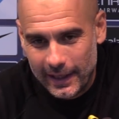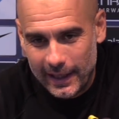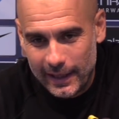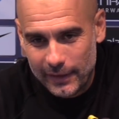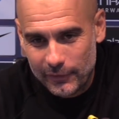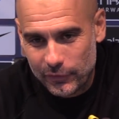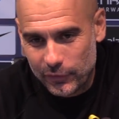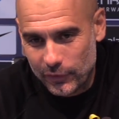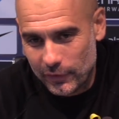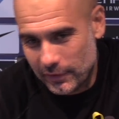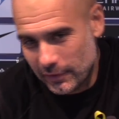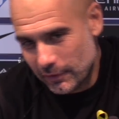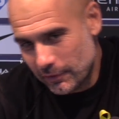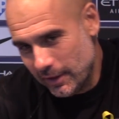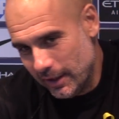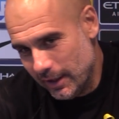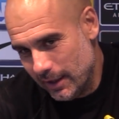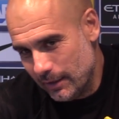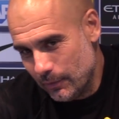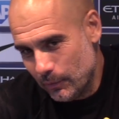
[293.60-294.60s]
and for
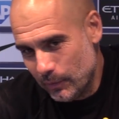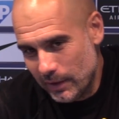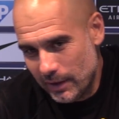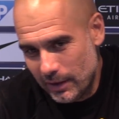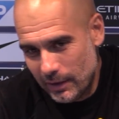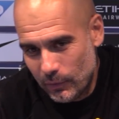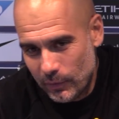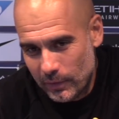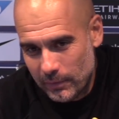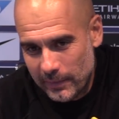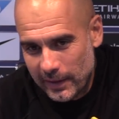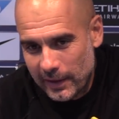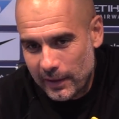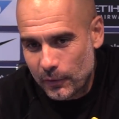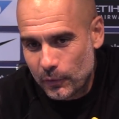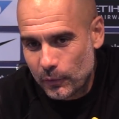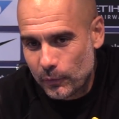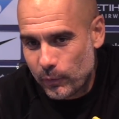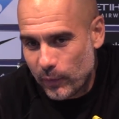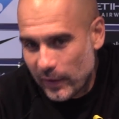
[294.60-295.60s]
okay, we we make a
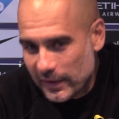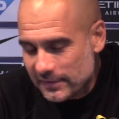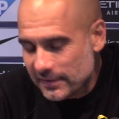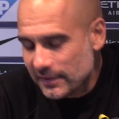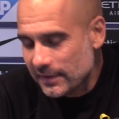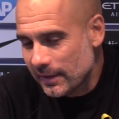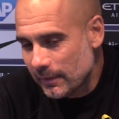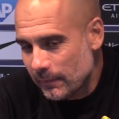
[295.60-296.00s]
good pressing,